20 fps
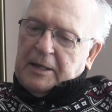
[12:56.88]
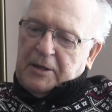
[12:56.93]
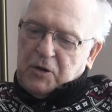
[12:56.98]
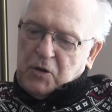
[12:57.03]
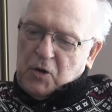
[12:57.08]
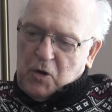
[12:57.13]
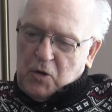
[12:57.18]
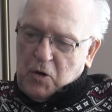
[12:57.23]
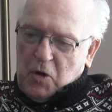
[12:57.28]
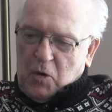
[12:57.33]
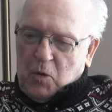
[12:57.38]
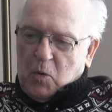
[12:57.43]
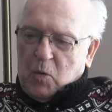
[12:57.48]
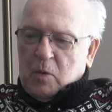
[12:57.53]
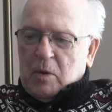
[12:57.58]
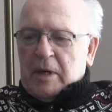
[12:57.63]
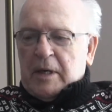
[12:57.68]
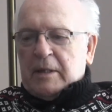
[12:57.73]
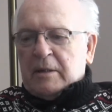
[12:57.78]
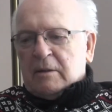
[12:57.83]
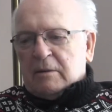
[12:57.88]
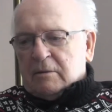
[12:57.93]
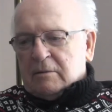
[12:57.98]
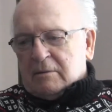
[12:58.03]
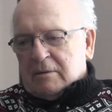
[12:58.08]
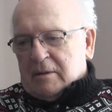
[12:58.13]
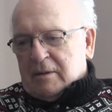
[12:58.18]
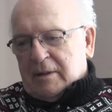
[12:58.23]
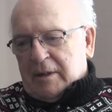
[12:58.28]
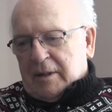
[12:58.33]
no, I
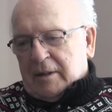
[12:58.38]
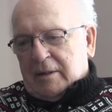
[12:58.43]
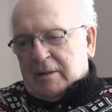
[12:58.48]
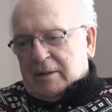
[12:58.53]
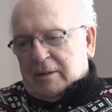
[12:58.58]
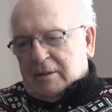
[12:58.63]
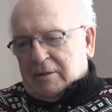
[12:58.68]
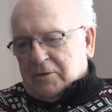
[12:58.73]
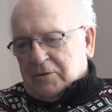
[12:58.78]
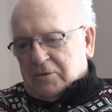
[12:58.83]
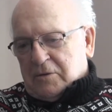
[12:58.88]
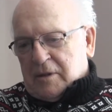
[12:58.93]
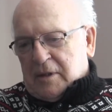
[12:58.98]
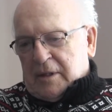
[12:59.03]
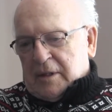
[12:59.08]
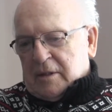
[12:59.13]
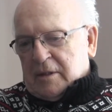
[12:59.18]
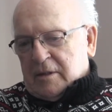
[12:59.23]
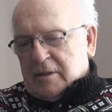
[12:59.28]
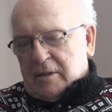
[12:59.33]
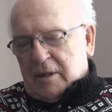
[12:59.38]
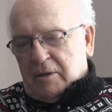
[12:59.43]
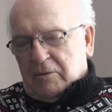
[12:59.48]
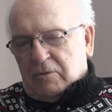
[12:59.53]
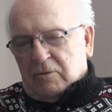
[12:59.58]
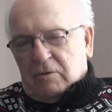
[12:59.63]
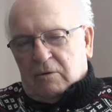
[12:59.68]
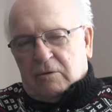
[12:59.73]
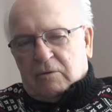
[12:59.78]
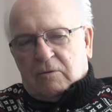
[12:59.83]
don't think in those days they
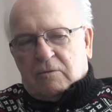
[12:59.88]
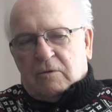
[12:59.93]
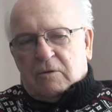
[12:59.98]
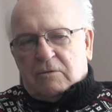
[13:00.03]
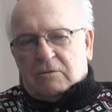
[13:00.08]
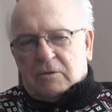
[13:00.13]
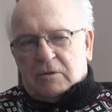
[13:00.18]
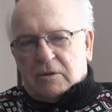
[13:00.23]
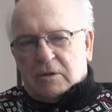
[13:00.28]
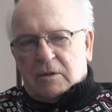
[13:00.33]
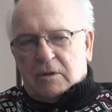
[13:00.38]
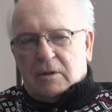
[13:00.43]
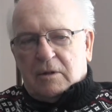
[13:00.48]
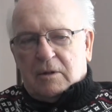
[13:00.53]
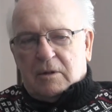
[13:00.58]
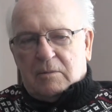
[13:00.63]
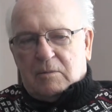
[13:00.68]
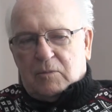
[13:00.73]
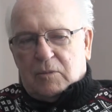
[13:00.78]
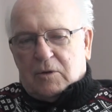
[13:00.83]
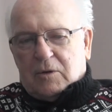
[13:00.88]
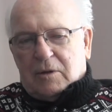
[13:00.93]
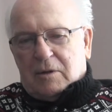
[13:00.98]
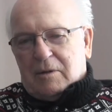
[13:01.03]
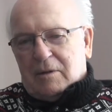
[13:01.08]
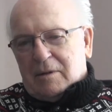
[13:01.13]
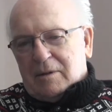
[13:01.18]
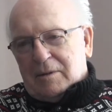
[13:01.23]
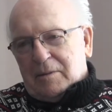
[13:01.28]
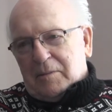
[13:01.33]
wrote rules on the
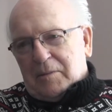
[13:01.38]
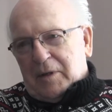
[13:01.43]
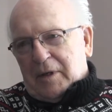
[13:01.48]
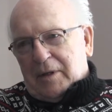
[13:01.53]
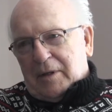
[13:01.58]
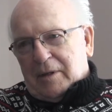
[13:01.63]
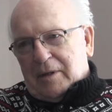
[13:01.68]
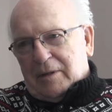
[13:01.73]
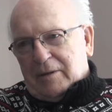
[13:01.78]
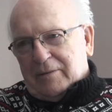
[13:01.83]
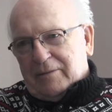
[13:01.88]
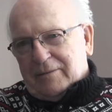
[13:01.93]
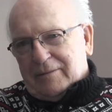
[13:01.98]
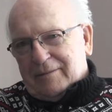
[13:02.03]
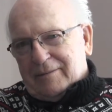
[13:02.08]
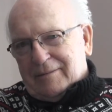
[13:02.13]
boards. They may have.